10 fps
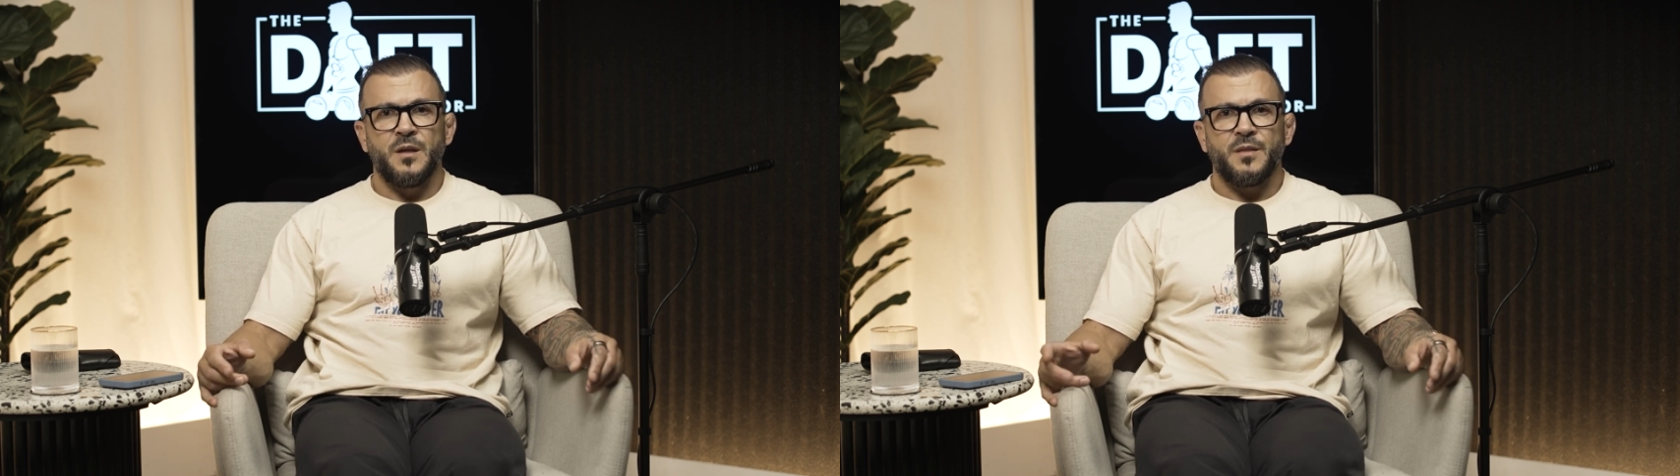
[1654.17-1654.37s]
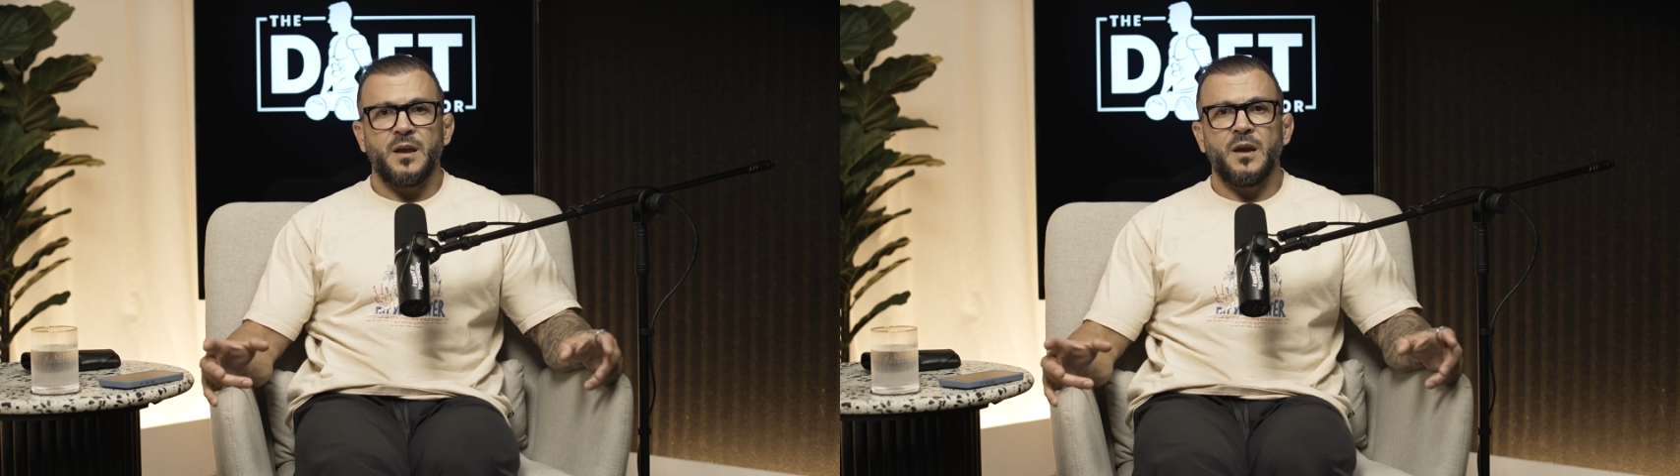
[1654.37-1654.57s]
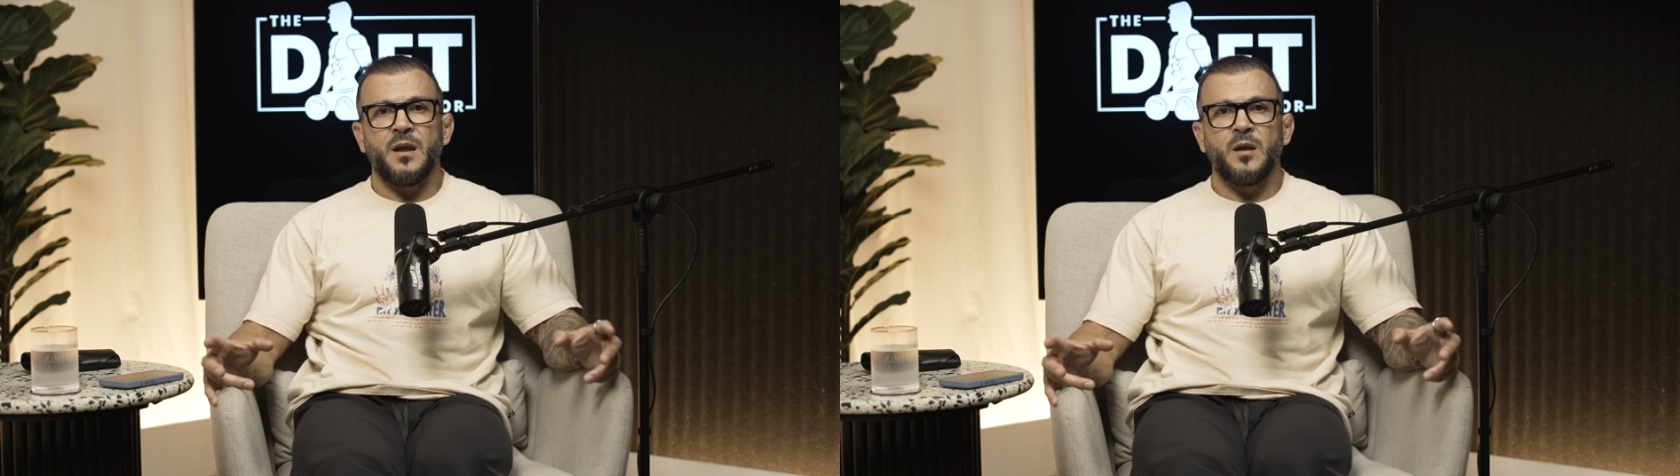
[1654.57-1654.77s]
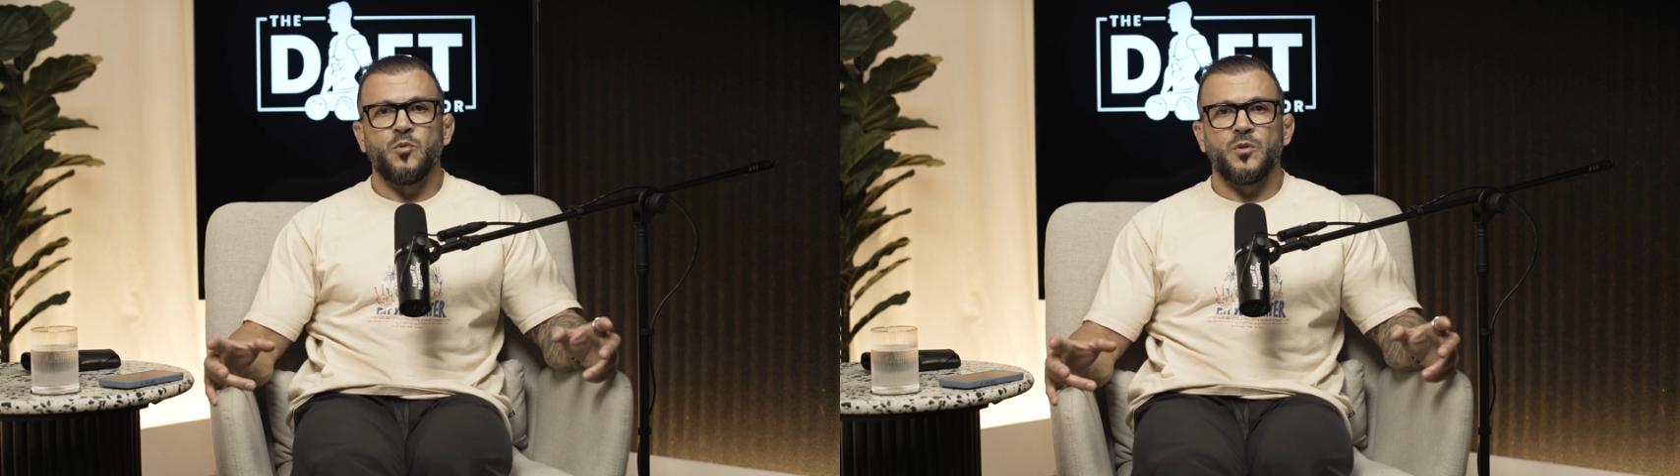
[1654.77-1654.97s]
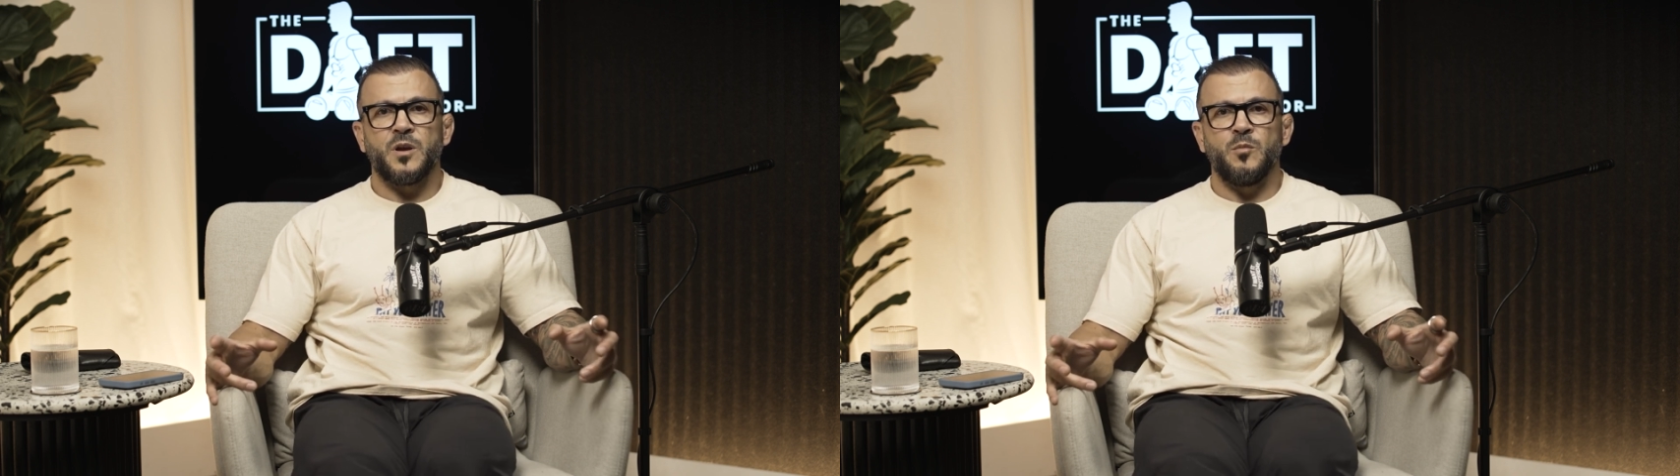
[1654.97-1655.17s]
they
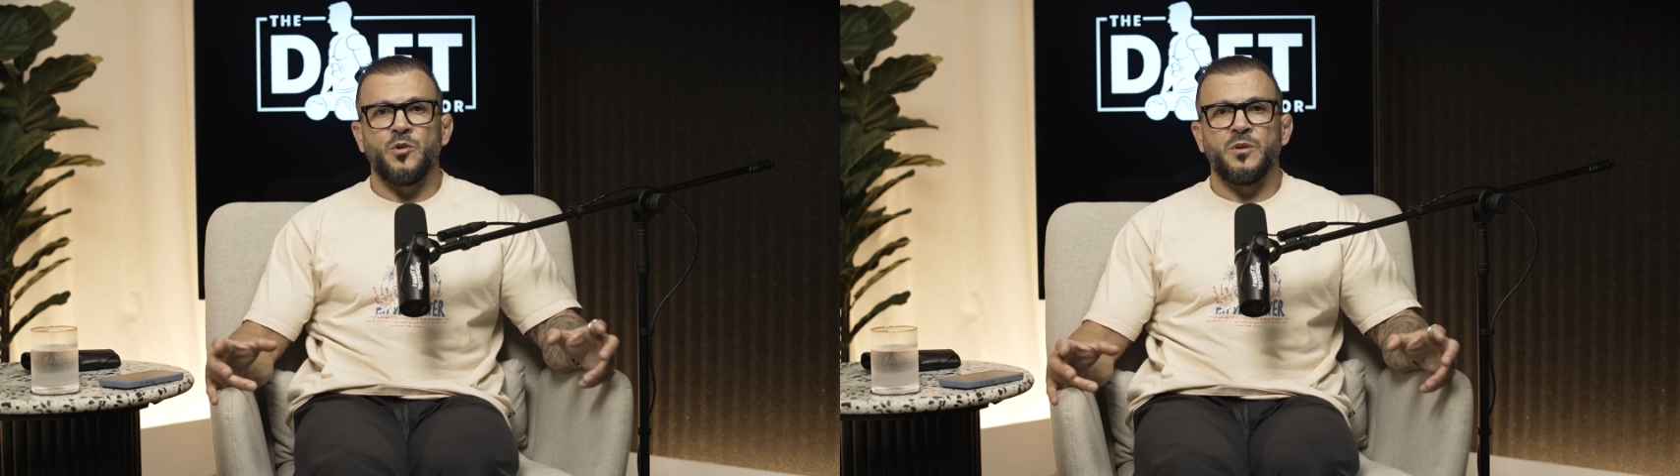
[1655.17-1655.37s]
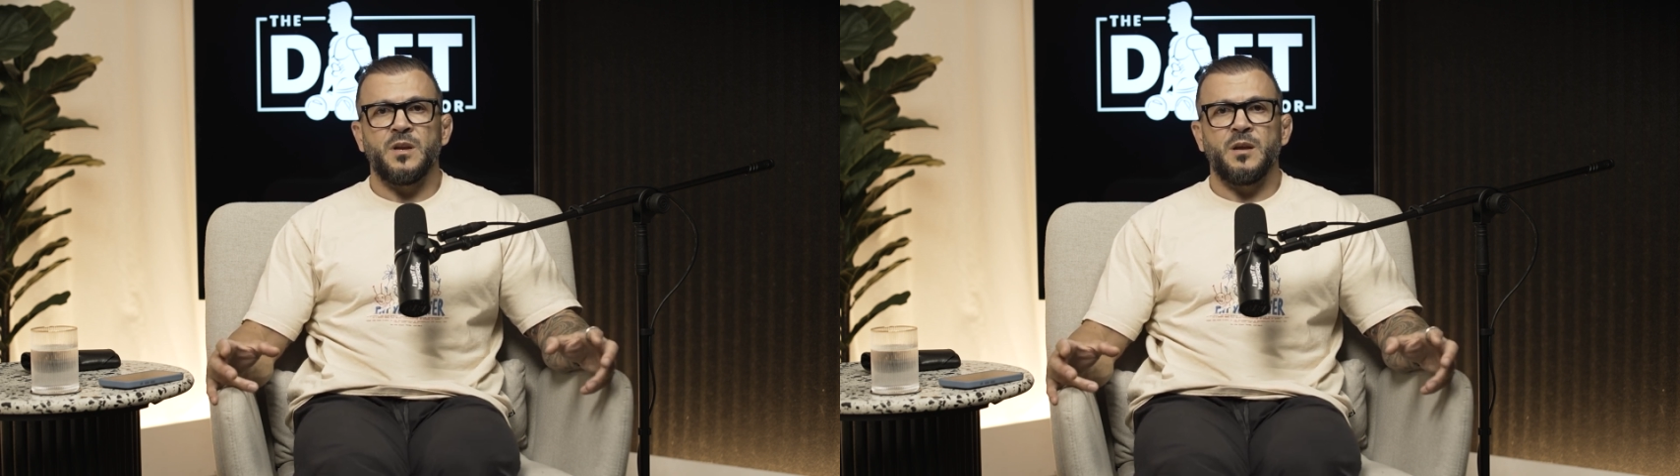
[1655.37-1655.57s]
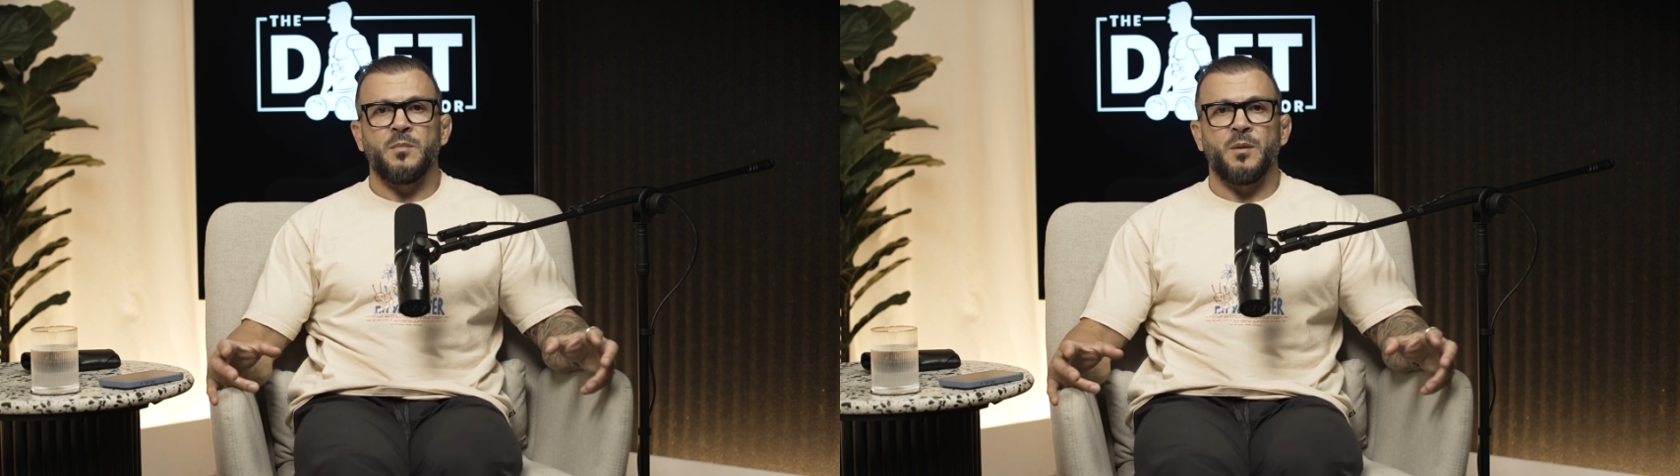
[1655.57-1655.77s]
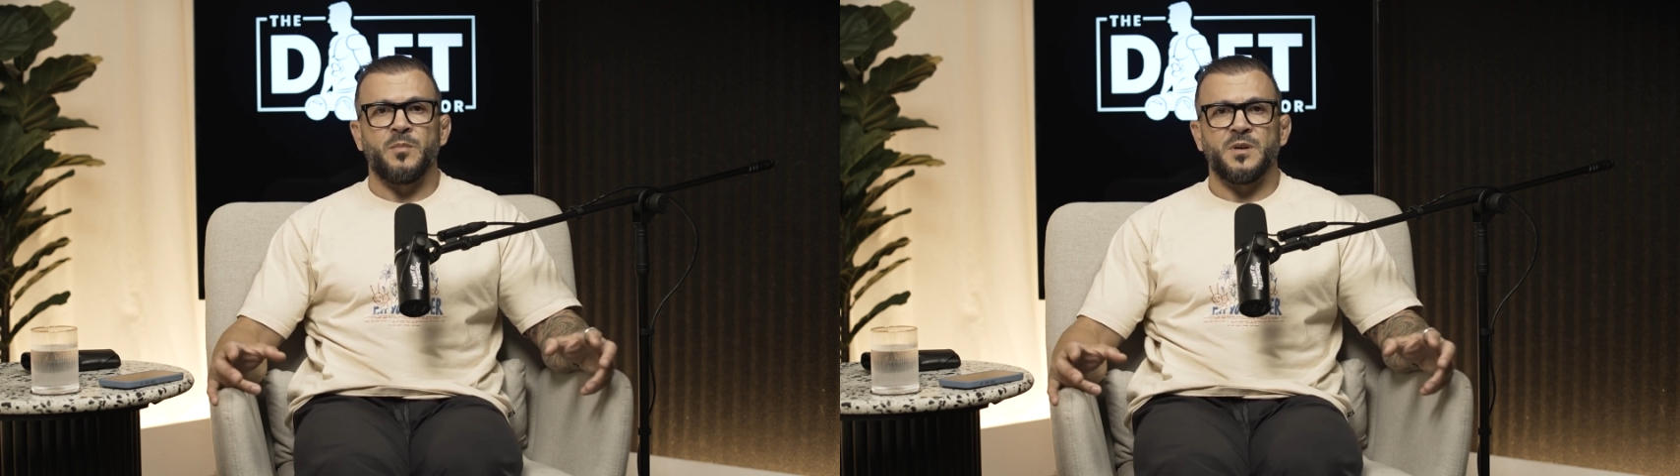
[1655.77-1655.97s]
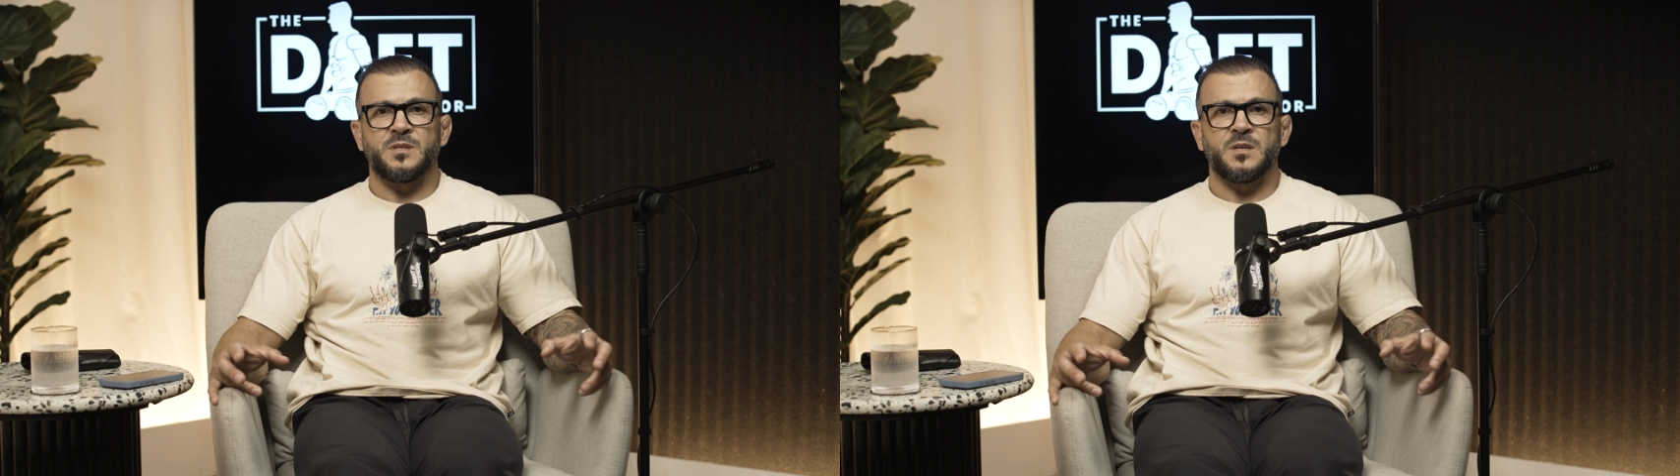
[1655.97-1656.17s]
enable community
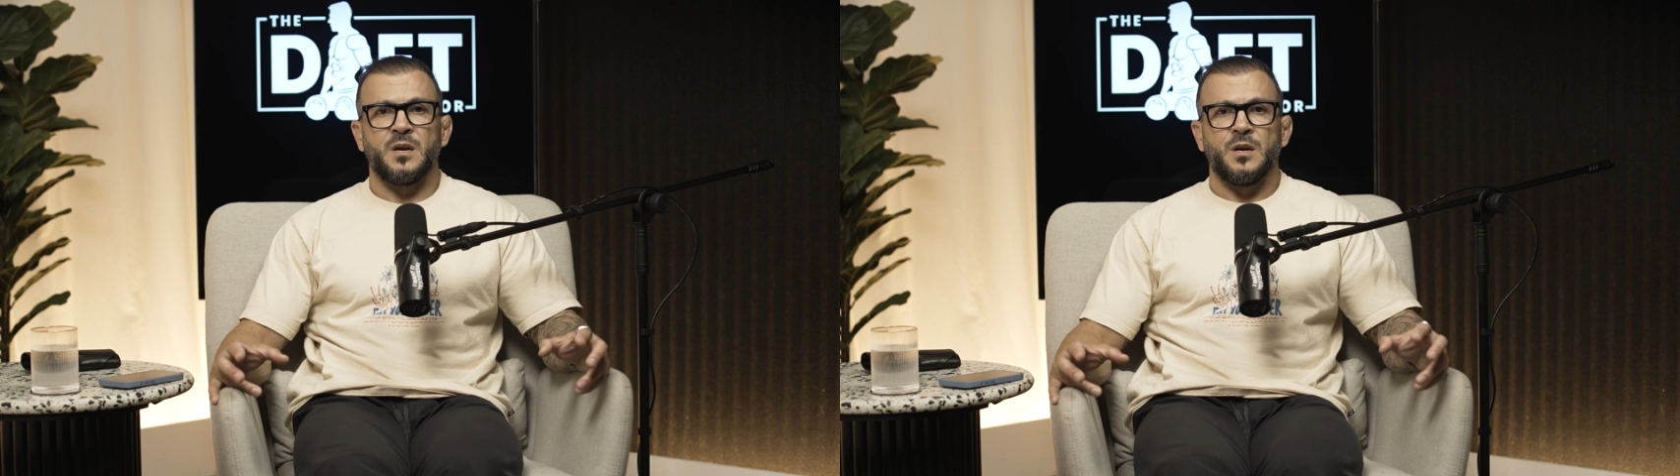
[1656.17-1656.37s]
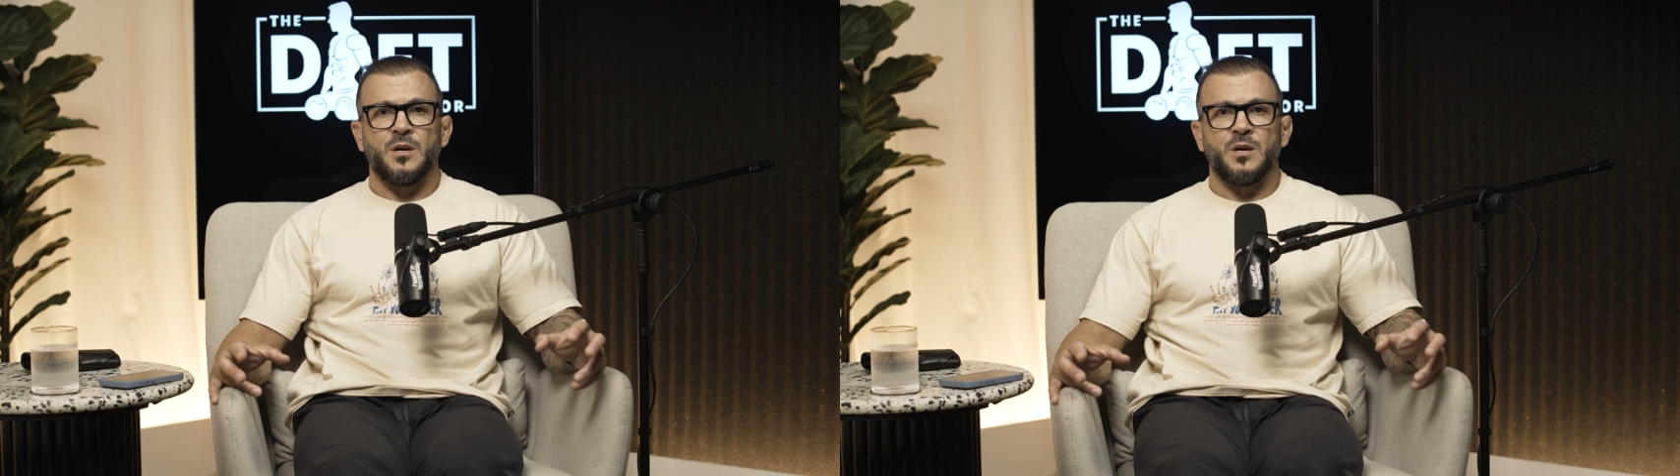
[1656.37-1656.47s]
members